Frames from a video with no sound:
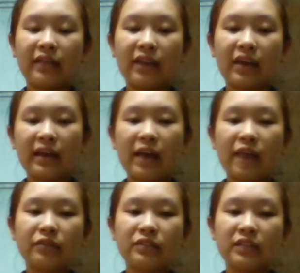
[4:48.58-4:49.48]

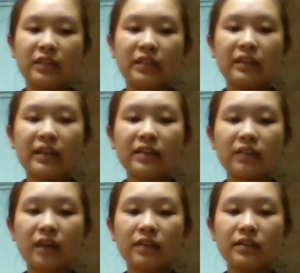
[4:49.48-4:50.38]
guarantee that
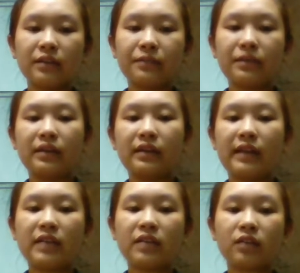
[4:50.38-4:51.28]
customer
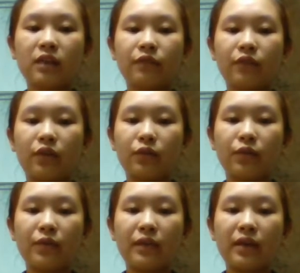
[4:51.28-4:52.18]
next conference will
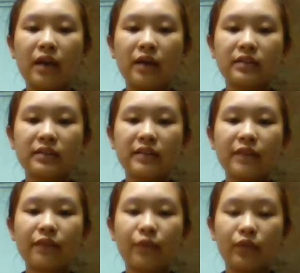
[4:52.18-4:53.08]
be
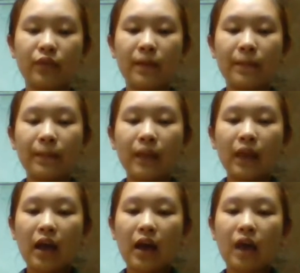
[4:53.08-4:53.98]
successful.
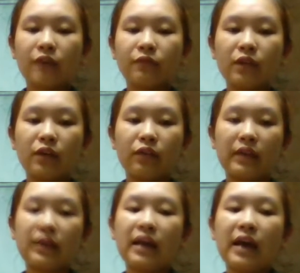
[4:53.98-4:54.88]
Finally,
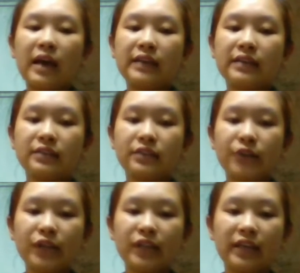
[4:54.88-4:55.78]
he
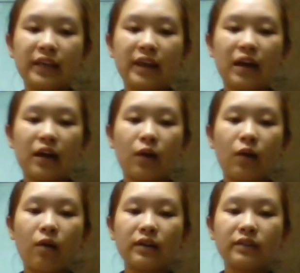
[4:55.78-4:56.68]
suggested
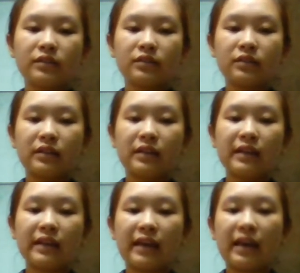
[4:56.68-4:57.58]
calling that
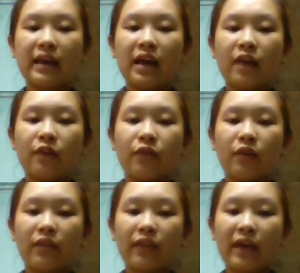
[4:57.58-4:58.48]
day for
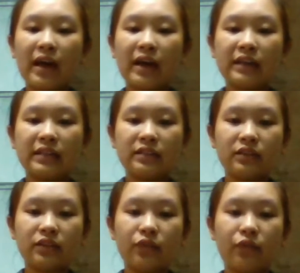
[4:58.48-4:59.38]
their
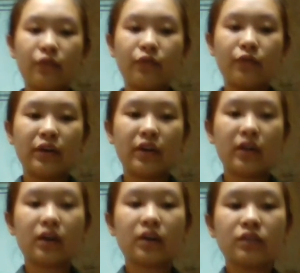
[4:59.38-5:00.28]
external free
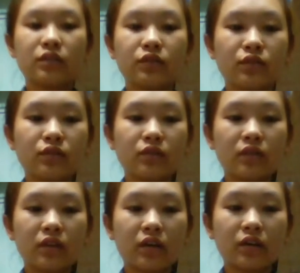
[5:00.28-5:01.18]

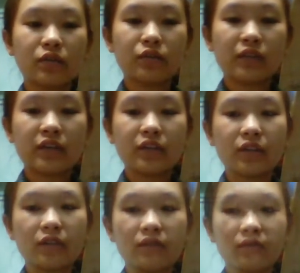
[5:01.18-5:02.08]
consultation.
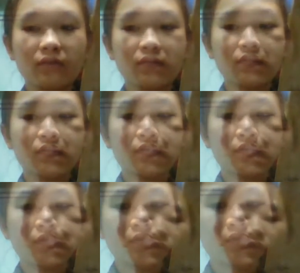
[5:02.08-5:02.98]

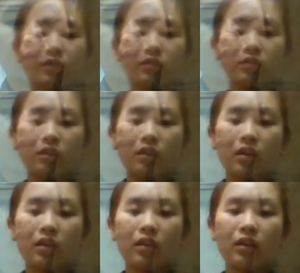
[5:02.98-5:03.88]
First, the